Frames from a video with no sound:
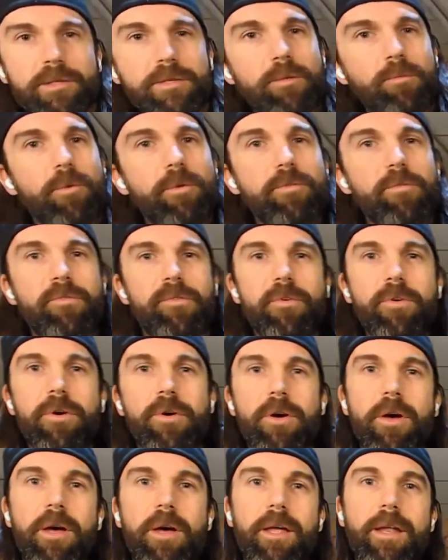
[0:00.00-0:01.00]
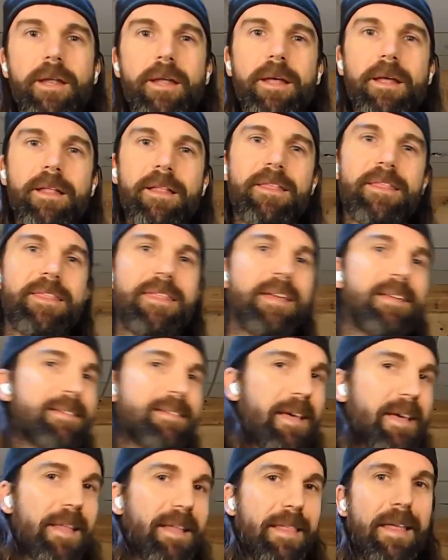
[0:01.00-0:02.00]
on one foot?
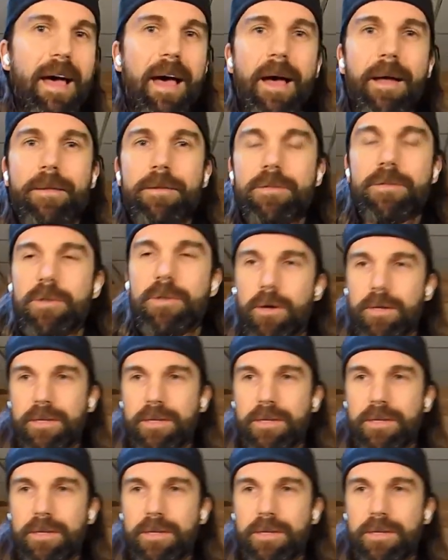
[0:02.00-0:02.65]
Things like that. So a